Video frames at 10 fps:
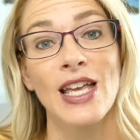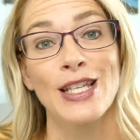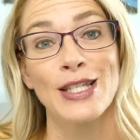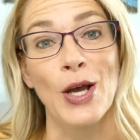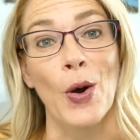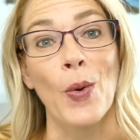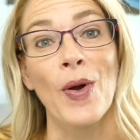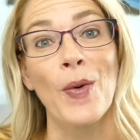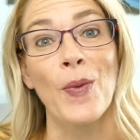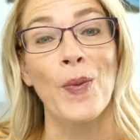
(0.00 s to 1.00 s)
So
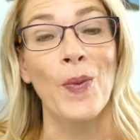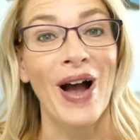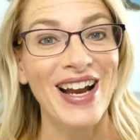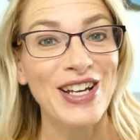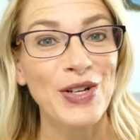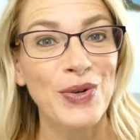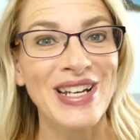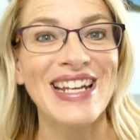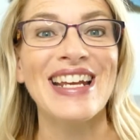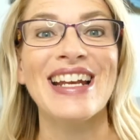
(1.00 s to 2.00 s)
why do you
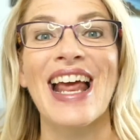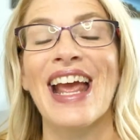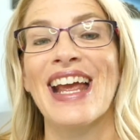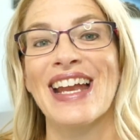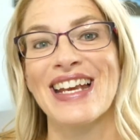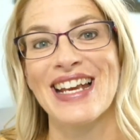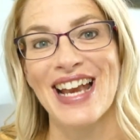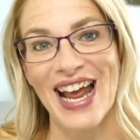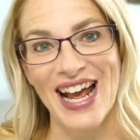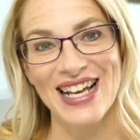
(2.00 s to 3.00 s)
need a
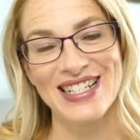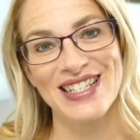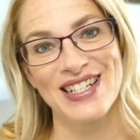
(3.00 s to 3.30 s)
NAS